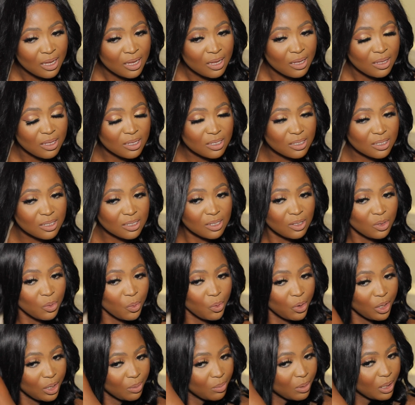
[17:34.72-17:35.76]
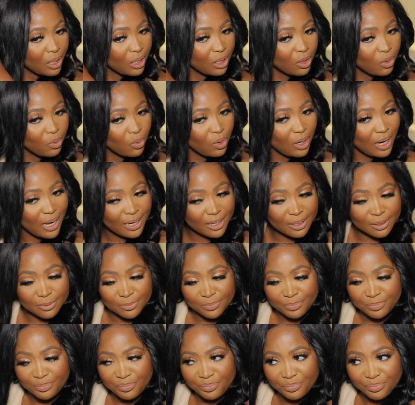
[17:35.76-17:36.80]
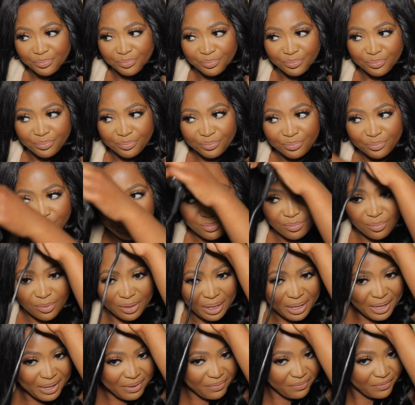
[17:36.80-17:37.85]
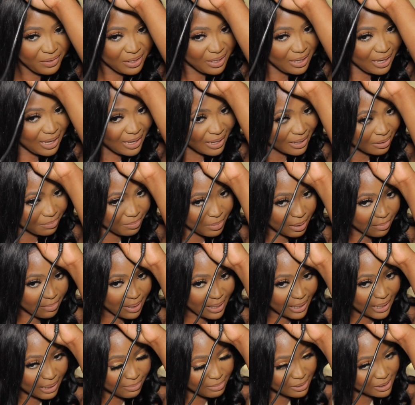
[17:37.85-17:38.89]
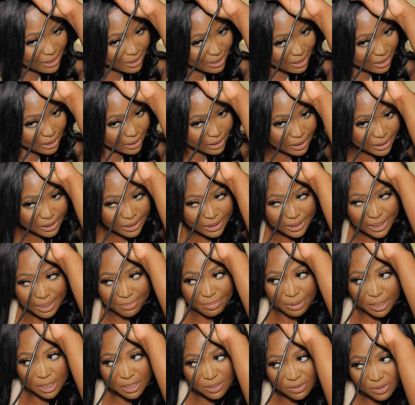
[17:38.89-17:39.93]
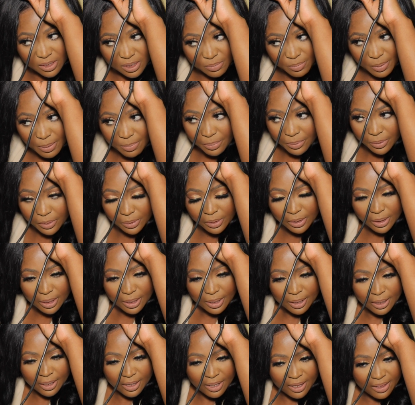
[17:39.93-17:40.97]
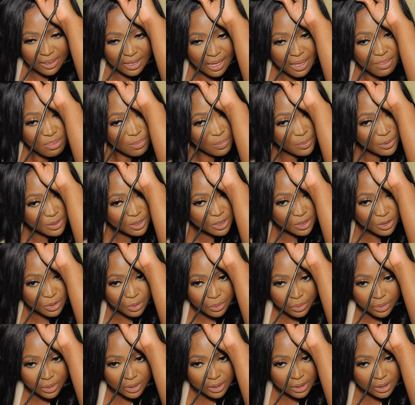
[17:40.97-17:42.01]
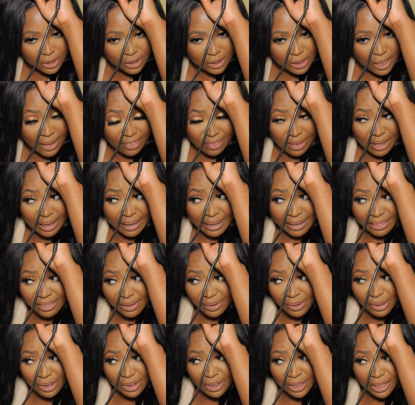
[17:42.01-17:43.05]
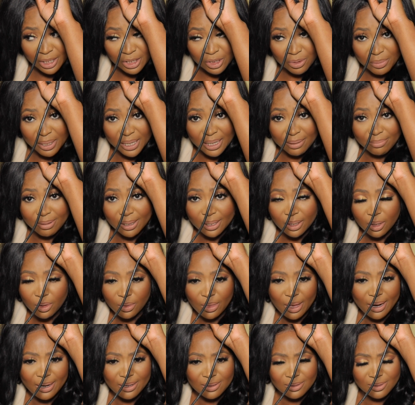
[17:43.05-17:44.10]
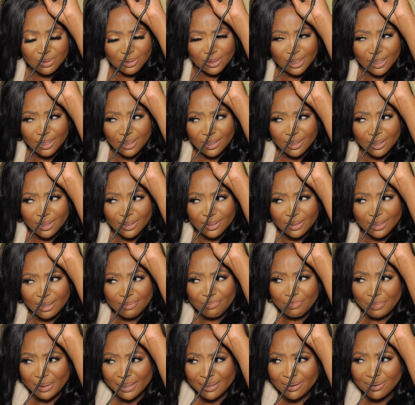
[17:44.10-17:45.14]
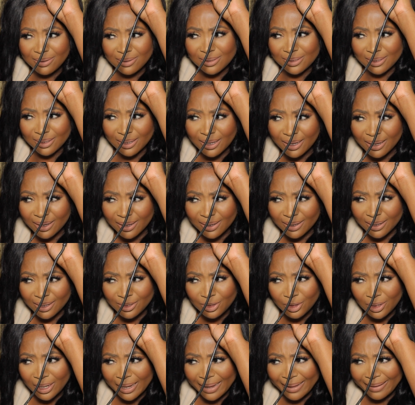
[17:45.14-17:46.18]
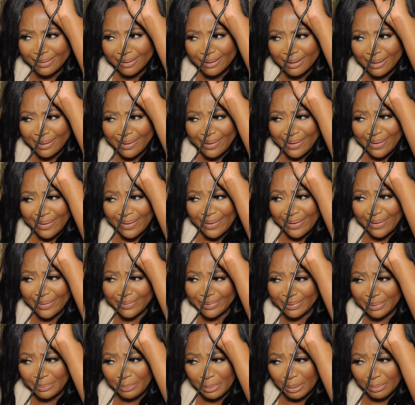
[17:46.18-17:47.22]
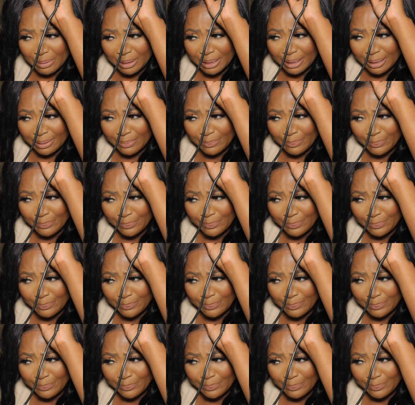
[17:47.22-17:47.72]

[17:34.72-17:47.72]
this is annoying me, or like, I feel like my makeup doesn't look good today because of this pimple. Then the person notices. In their head, they were looking at your makeup like, oh, that looks good, that beat looks good. And you're like, oh no, baby,